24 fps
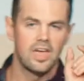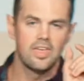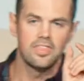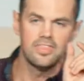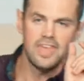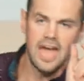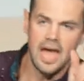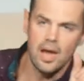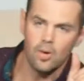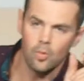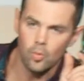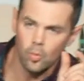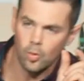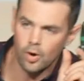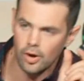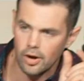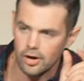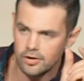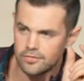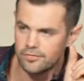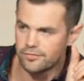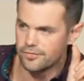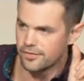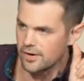That
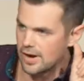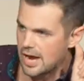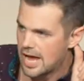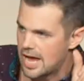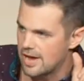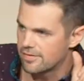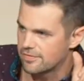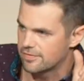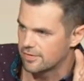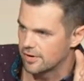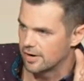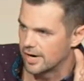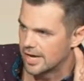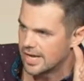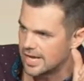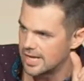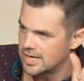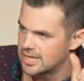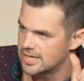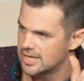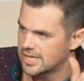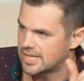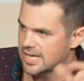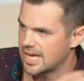word forever
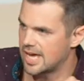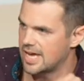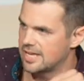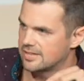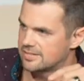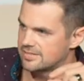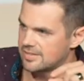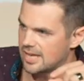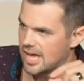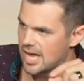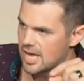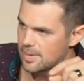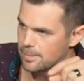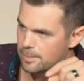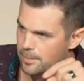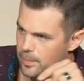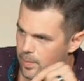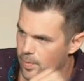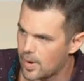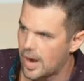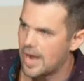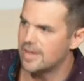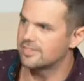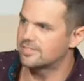indicates a
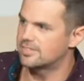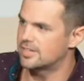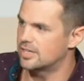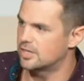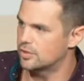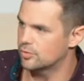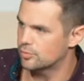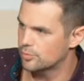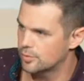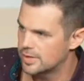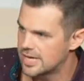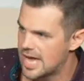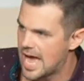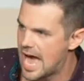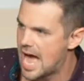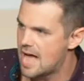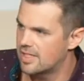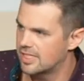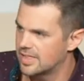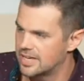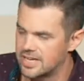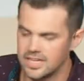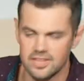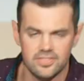present
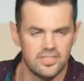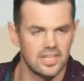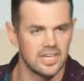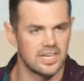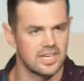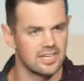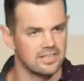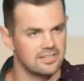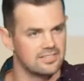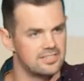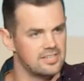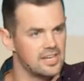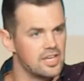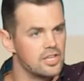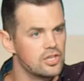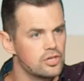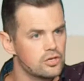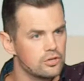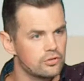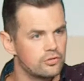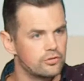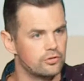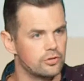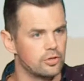reality that
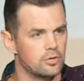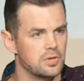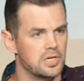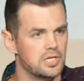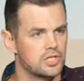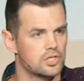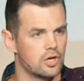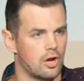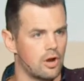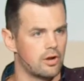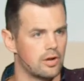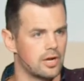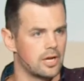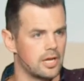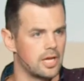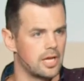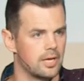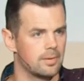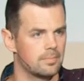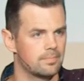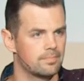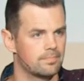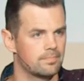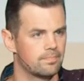continues to eternity.